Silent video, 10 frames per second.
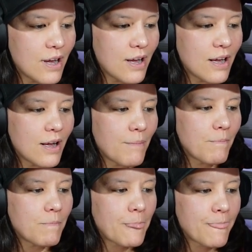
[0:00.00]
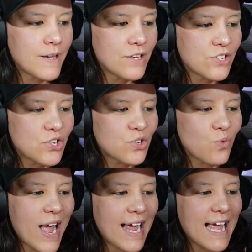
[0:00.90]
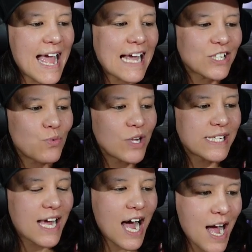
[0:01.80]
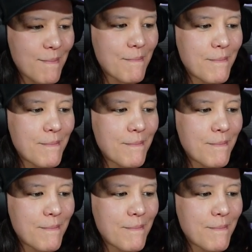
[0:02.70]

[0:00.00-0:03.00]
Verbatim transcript: Um, Swag X, what's up?